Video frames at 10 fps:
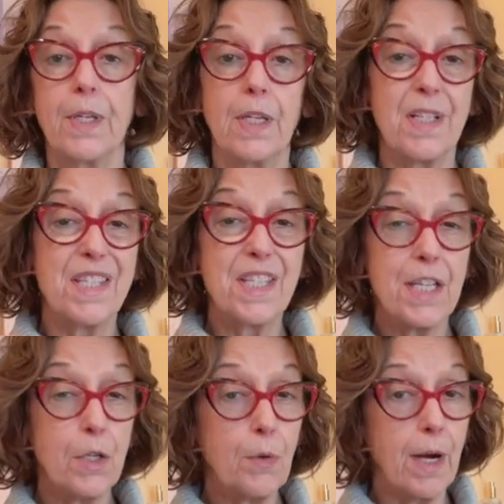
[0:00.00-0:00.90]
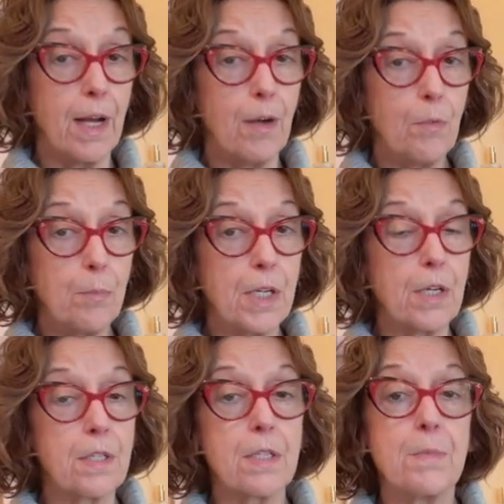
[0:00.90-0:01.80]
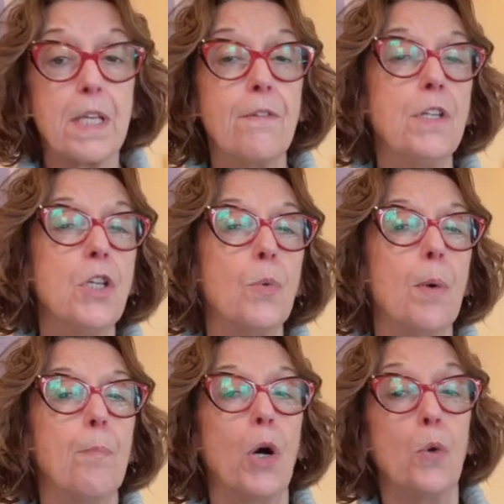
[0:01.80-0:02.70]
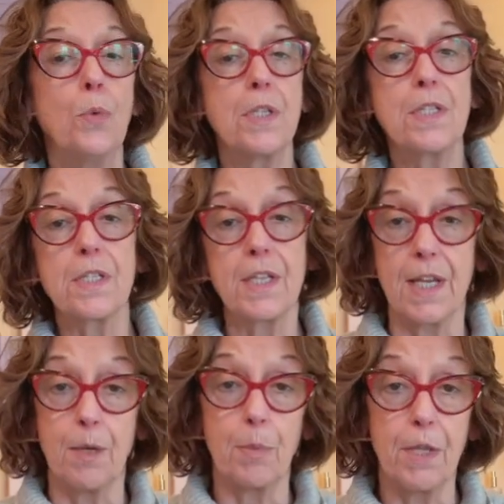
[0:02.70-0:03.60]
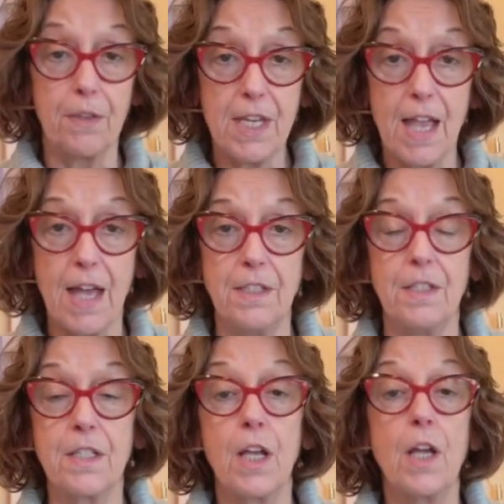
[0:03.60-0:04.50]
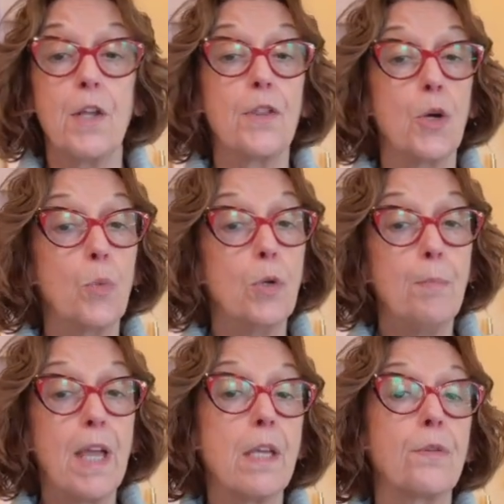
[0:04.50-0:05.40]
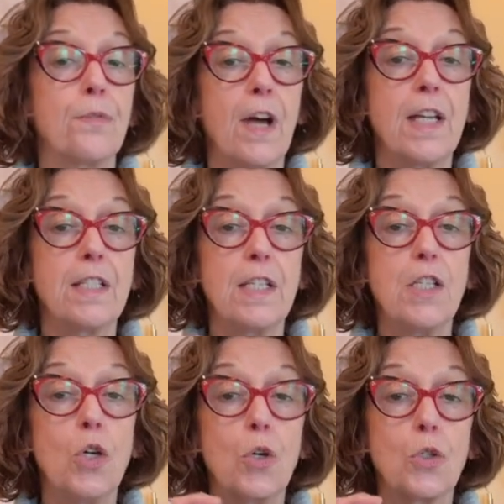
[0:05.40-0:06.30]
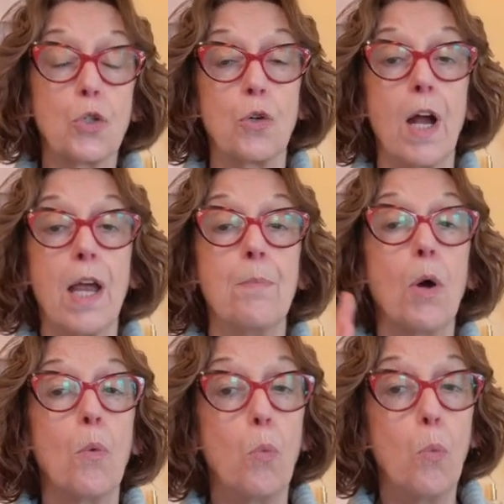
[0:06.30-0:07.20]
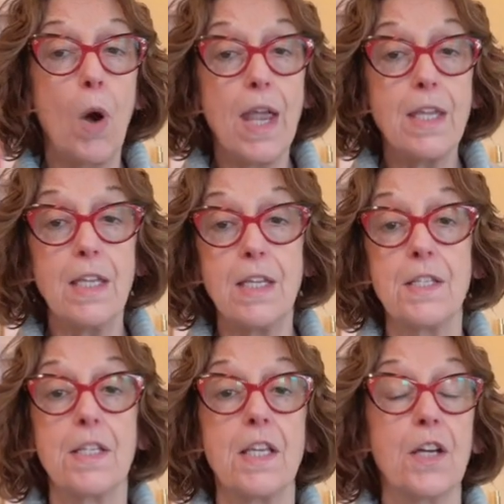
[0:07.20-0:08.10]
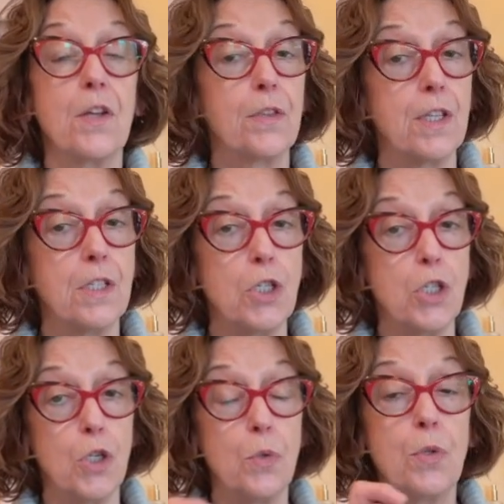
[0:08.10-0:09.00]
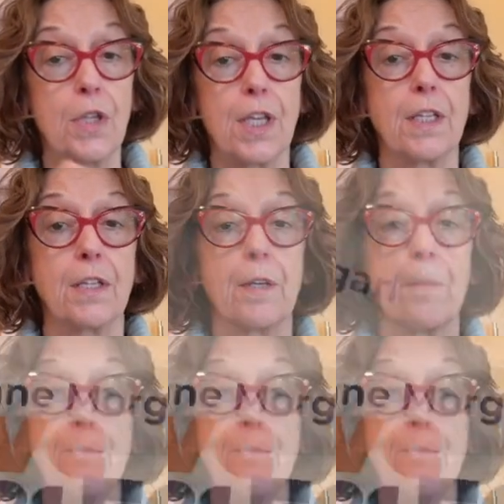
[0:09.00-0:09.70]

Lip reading: And stick around because I'm giving you a bonus tip at the end that will make finding your tribe way easier than you think.